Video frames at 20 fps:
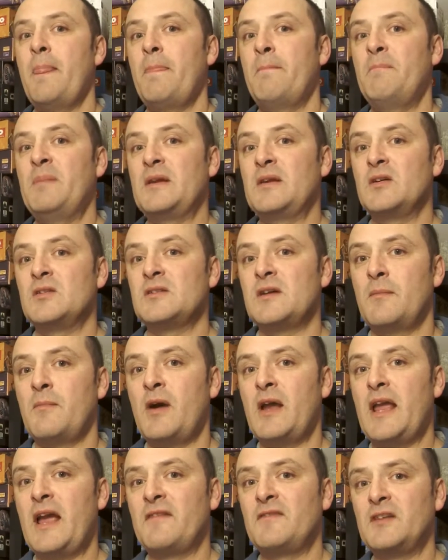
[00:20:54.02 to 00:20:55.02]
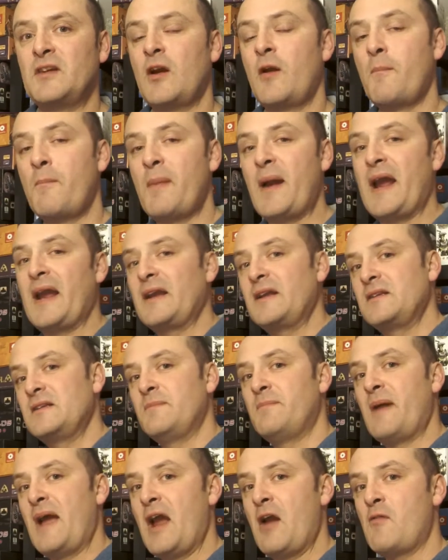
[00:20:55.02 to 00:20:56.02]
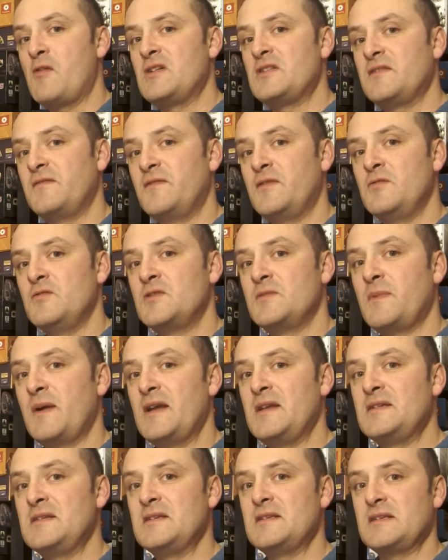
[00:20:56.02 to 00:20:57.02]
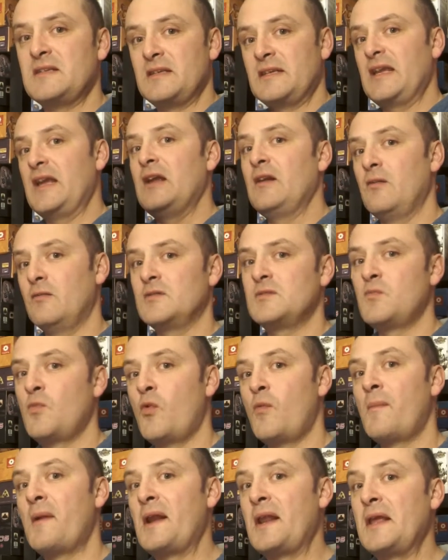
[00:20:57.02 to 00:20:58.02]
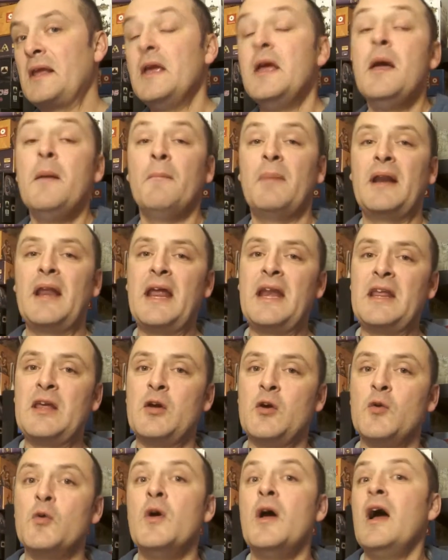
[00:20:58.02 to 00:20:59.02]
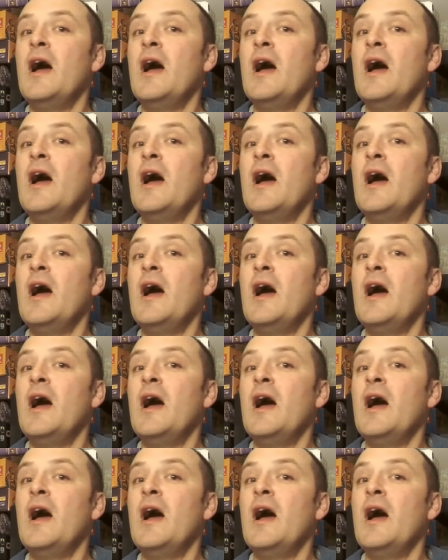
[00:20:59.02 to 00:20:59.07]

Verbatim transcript: because I might have to go back to Paris a few spaces and get lots more money. But anywho,